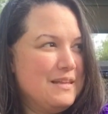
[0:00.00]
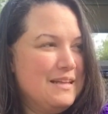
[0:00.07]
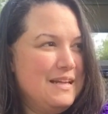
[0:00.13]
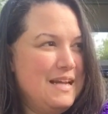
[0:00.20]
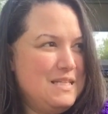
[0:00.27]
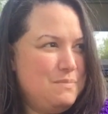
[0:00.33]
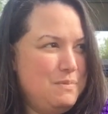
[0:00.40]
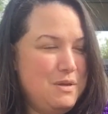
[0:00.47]

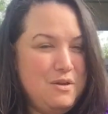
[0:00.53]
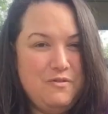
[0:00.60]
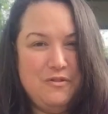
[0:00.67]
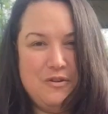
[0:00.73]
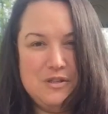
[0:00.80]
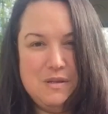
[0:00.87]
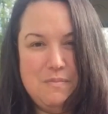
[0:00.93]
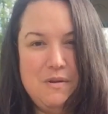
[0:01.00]
It's
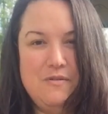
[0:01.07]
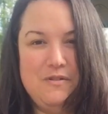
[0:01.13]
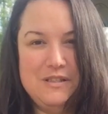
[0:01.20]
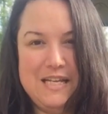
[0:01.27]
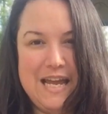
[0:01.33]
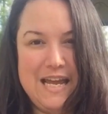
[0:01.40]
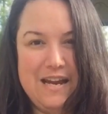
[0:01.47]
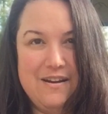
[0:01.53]
beautiful. It's a beautiful
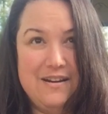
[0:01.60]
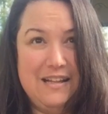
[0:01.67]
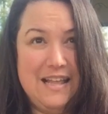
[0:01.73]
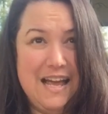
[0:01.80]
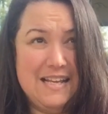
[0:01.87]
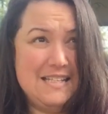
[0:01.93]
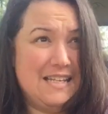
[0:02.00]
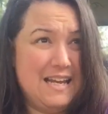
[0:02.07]
day here in
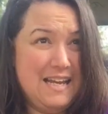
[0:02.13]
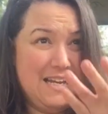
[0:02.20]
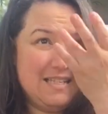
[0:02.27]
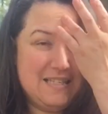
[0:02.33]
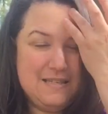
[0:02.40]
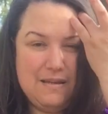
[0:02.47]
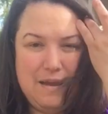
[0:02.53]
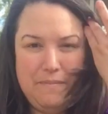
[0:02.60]
Alaska.
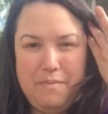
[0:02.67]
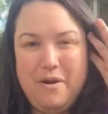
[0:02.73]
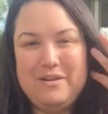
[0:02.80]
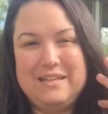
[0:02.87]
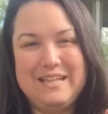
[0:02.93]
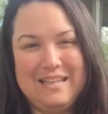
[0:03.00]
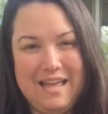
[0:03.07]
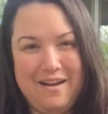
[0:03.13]
It's
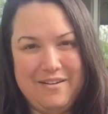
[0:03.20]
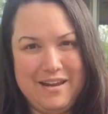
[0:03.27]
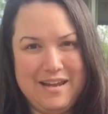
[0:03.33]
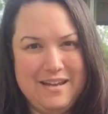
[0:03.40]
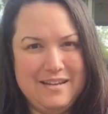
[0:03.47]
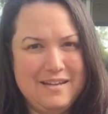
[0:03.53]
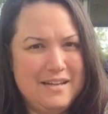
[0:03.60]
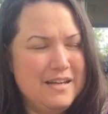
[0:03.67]
partly cloudy,
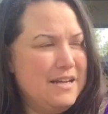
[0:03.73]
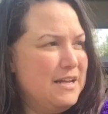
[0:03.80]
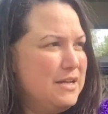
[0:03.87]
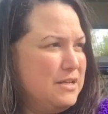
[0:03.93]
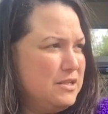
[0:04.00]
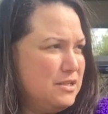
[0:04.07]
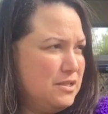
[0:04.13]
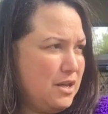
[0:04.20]

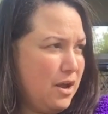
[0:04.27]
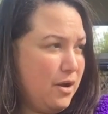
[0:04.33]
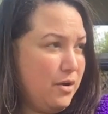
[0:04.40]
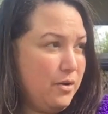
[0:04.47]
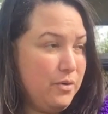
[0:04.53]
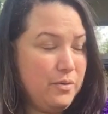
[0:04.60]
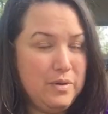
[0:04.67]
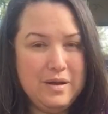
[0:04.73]

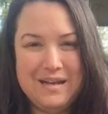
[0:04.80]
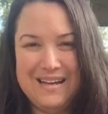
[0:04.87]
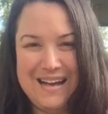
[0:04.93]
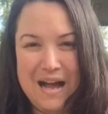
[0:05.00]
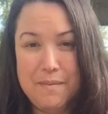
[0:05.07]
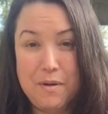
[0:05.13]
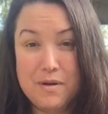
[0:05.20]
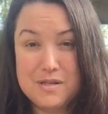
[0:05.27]
so
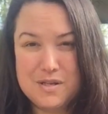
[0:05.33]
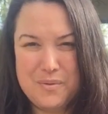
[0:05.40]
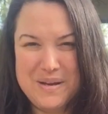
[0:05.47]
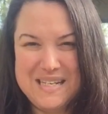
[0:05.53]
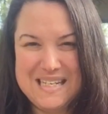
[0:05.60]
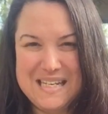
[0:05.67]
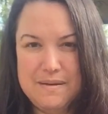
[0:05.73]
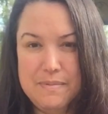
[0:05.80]
I'm all
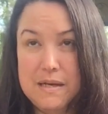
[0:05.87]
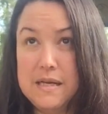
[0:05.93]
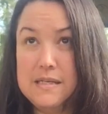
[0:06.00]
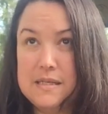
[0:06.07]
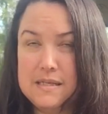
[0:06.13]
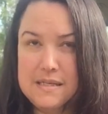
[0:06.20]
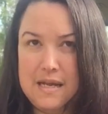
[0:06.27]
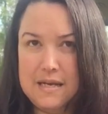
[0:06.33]
squinty because
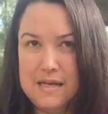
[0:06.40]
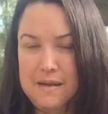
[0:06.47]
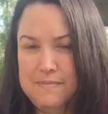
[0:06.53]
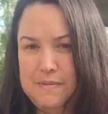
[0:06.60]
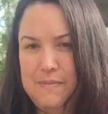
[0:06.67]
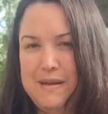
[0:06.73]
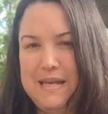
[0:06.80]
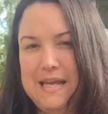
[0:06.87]
the sun
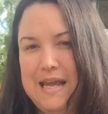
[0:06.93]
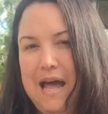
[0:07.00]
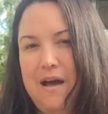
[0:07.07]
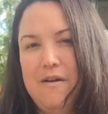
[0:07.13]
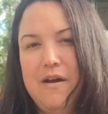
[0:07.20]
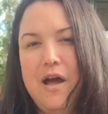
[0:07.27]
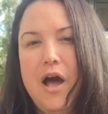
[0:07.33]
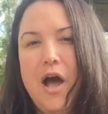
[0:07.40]
keeps peeking out
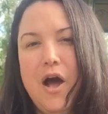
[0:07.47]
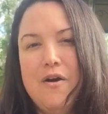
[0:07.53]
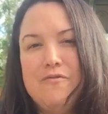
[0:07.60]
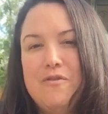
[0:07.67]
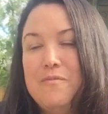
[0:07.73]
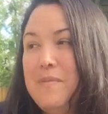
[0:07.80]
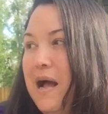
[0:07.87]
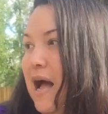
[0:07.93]

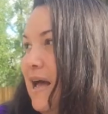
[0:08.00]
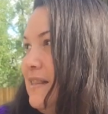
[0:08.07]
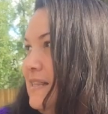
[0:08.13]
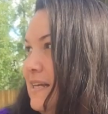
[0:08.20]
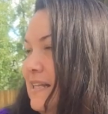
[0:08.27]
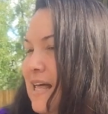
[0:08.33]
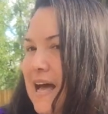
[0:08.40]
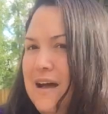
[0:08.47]
from behind the
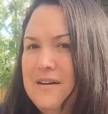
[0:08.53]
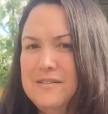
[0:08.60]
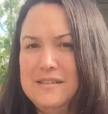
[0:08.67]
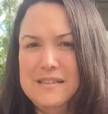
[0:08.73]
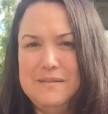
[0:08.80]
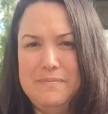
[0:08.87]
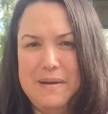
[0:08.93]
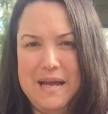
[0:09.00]

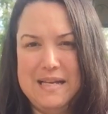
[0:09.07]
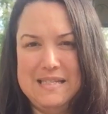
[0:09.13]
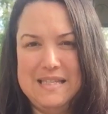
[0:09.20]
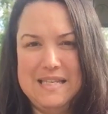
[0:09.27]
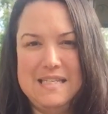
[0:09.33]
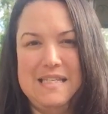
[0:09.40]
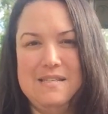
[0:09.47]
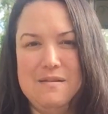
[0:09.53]
clouds. But
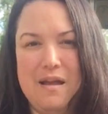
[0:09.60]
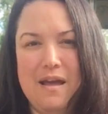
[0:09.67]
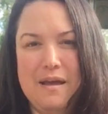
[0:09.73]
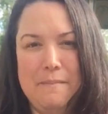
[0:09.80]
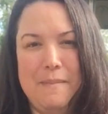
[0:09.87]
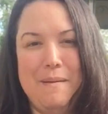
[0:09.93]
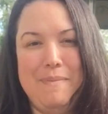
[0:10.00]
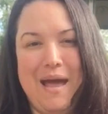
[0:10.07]
this is
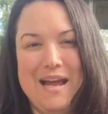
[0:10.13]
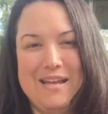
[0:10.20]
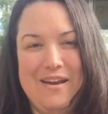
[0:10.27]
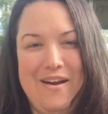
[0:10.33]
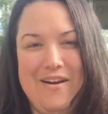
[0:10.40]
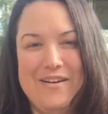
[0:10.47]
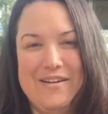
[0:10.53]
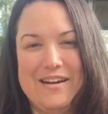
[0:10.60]
my
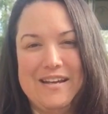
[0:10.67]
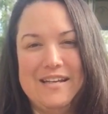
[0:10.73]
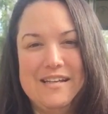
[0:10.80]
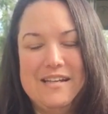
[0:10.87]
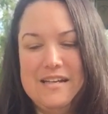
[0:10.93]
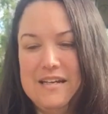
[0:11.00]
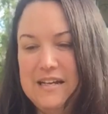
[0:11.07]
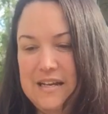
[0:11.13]
backyard.
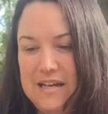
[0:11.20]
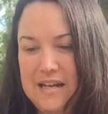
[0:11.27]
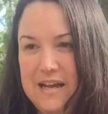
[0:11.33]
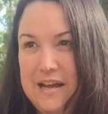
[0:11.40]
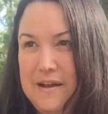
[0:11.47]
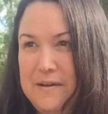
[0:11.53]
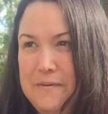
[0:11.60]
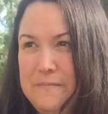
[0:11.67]

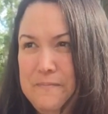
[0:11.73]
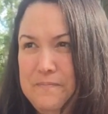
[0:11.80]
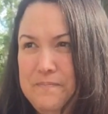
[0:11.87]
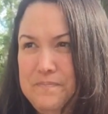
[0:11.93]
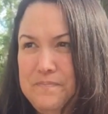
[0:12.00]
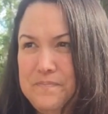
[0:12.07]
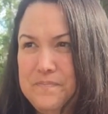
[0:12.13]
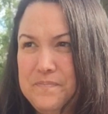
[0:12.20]

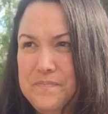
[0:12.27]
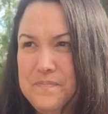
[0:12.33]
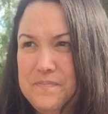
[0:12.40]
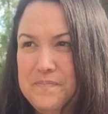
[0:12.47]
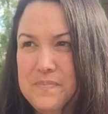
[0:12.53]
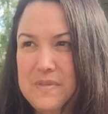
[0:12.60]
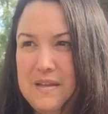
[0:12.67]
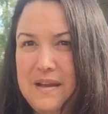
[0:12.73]

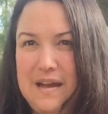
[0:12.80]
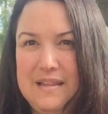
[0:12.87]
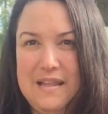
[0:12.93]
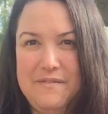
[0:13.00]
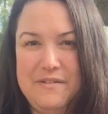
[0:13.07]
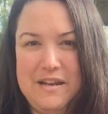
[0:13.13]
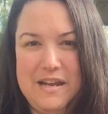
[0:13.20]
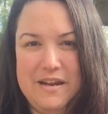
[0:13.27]
I
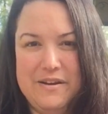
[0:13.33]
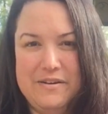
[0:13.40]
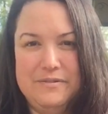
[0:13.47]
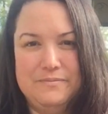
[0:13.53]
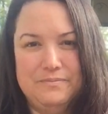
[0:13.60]
love it here.